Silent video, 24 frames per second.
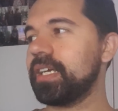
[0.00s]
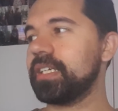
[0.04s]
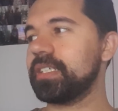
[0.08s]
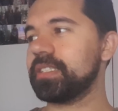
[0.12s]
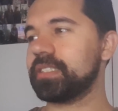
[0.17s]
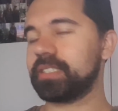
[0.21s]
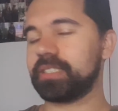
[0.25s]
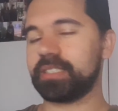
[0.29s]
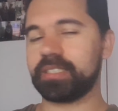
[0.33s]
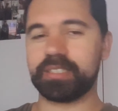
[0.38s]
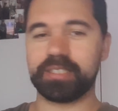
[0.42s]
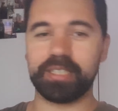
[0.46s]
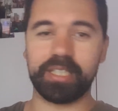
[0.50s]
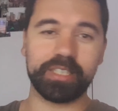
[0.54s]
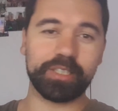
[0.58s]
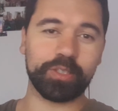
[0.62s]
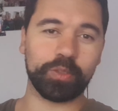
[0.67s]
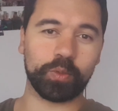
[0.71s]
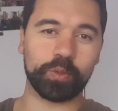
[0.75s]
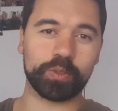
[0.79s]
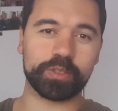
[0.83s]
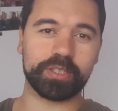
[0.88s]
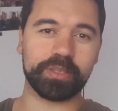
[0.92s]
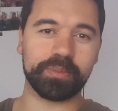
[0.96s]
stay
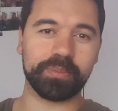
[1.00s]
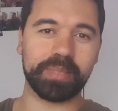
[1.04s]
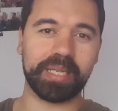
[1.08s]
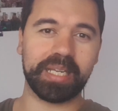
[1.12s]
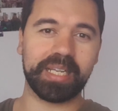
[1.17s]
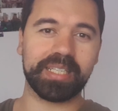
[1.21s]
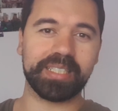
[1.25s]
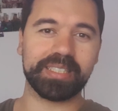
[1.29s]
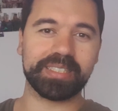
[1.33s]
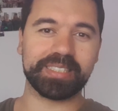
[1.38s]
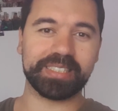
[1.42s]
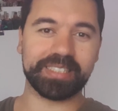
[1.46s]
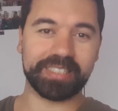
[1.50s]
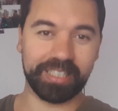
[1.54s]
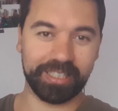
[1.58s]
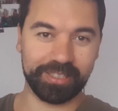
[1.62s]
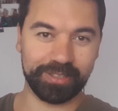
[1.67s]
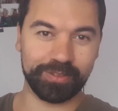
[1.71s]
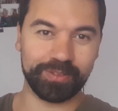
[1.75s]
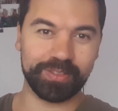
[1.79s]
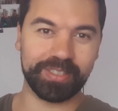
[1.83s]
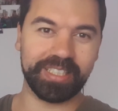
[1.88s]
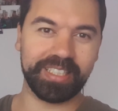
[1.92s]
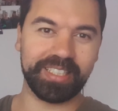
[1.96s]
awesome, stay
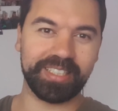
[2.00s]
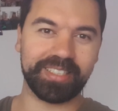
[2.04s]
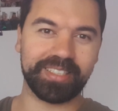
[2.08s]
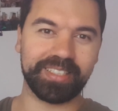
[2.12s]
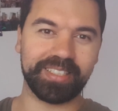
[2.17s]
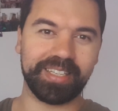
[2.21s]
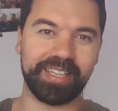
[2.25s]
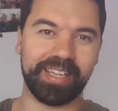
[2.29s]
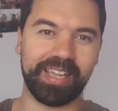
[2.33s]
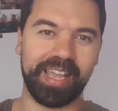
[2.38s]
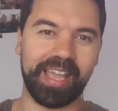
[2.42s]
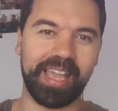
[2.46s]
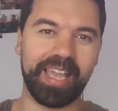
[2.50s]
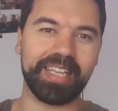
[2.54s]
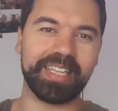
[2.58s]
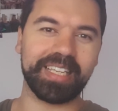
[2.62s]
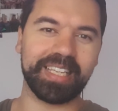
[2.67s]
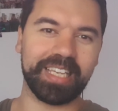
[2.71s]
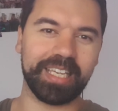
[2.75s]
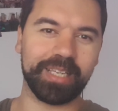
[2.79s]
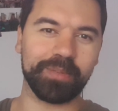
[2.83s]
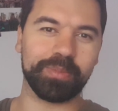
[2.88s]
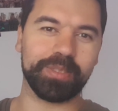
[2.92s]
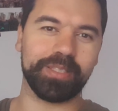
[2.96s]
unique, and
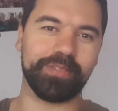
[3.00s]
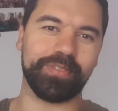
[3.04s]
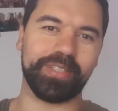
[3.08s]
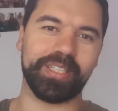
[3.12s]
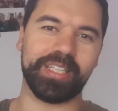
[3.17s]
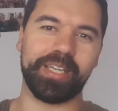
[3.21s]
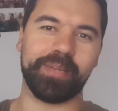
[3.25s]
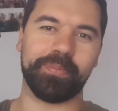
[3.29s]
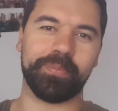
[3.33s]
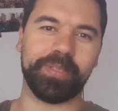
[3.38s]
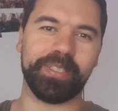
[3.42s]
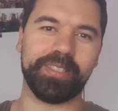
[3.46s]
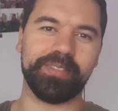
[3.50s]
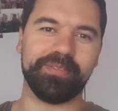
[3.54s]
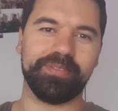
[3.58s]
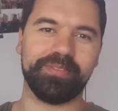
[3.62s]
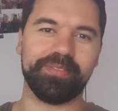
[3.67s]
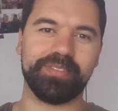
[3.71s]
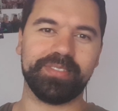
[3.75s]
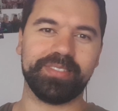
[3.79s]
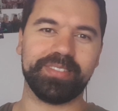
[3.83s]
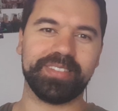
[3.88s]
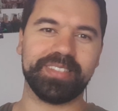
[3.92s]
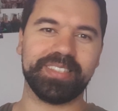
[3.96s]
keep living happy.
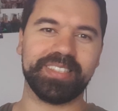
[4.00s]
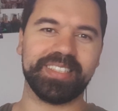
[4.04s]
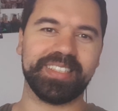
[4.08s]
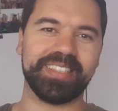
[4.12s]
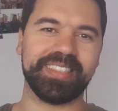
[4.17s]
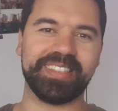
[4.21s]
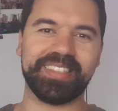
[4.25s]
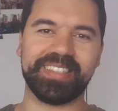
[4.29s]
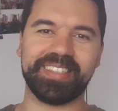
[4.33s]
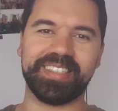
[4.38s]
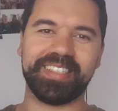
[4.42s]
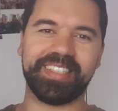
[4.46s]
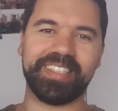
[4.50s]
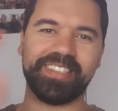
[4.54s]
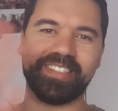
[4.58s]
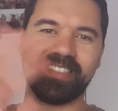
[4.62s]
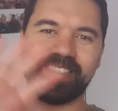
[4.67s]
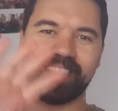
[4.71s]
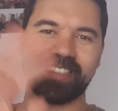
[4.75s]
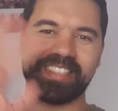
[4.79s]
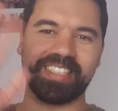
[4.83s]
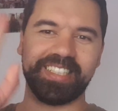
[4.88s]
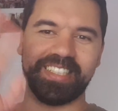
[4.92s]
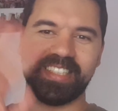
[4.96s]

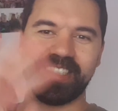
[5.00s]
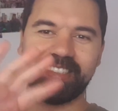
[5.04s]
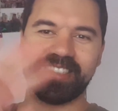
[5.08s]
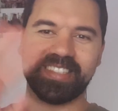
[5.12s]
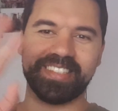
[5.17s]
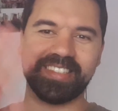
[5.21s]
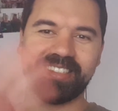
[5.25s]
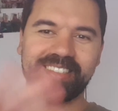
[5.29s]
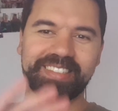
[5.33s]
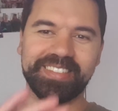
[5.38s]
Laters, guys.